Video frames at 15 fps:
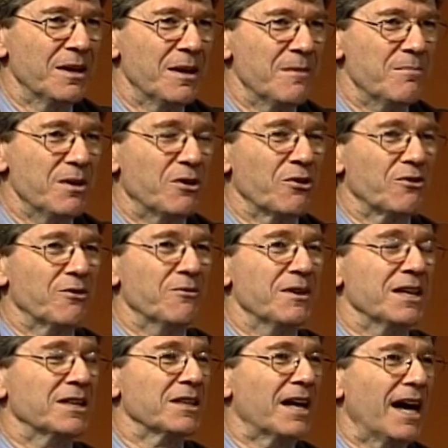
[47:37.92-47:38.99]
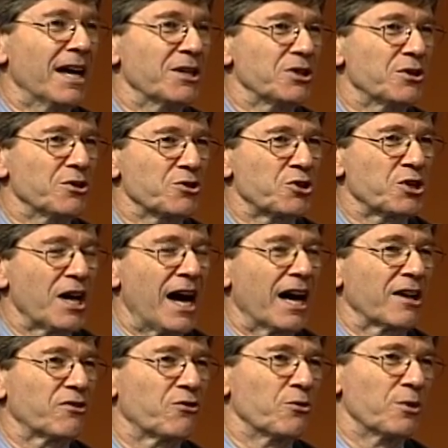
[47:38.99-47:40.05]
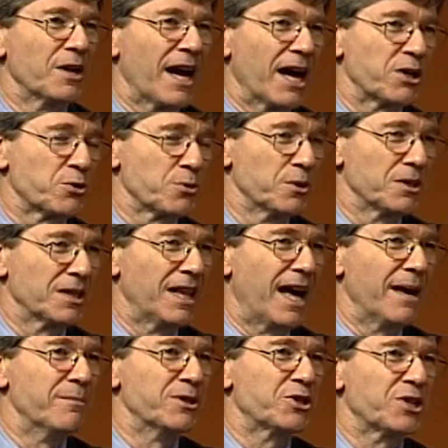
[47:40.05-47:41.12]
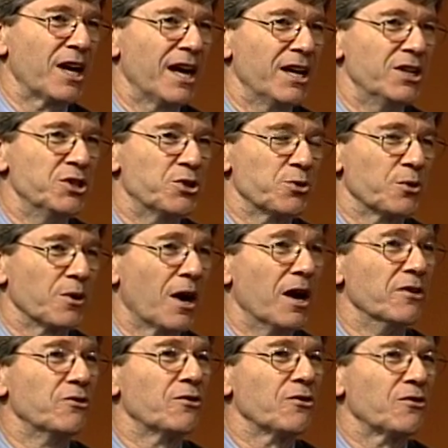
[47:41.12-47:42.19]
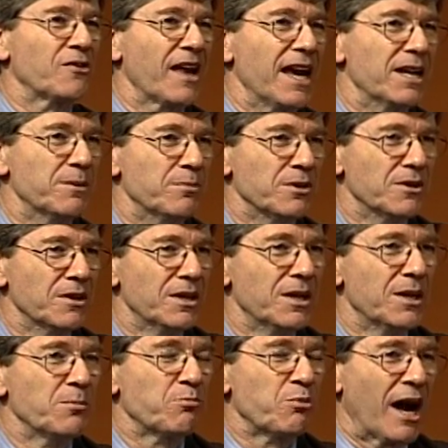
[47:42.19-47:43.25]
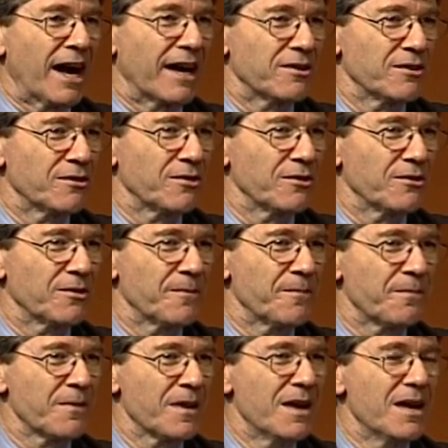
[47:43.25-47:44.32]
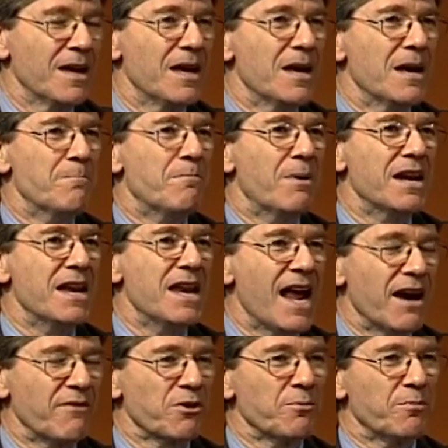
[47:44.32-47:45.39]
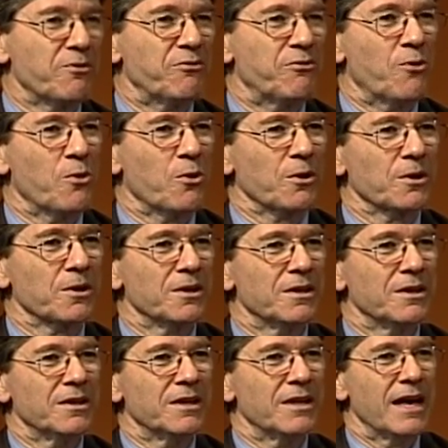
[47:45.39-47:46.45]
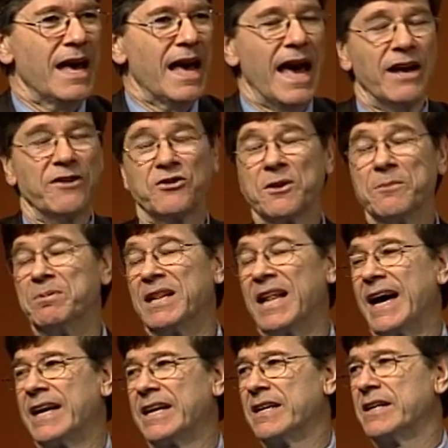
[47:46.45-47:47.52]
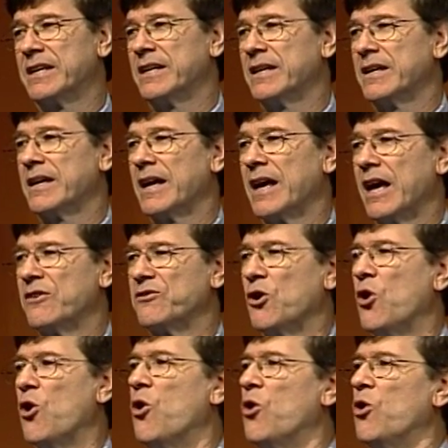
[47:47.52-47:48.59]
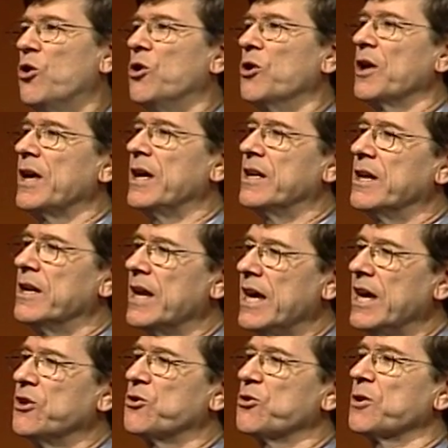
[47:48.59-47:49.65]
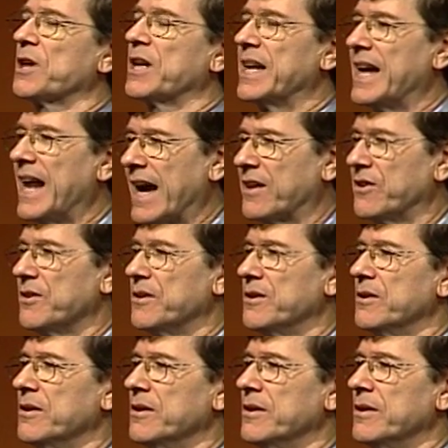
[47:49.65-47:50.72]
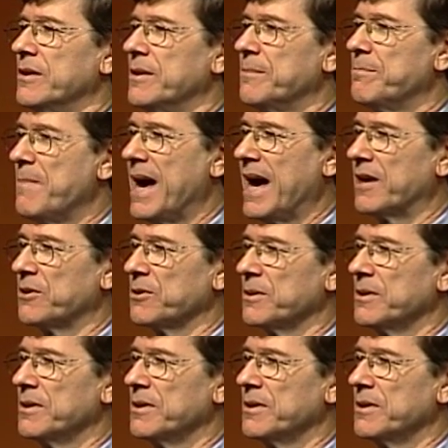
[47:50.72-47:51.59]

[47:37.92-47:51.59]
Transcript: because of ecological shocks or natural climate change or unsustainable practices. But never before has the planet as a whole, in an interconnected manner,